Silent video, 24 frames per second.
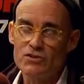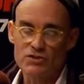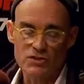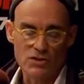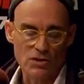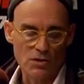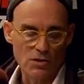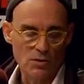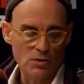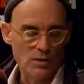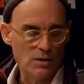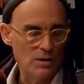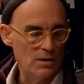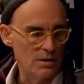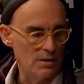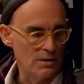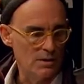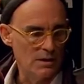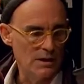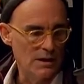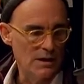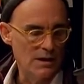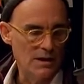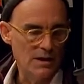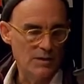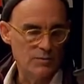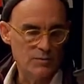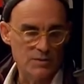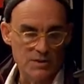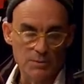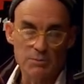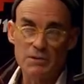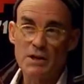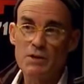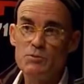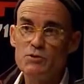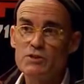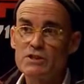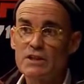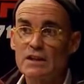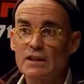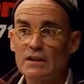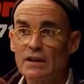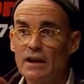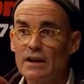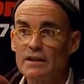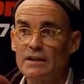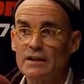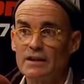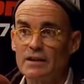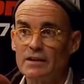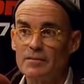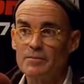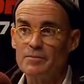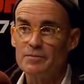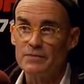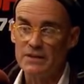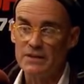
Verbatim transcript: Wow. So, sometimes you get lucky.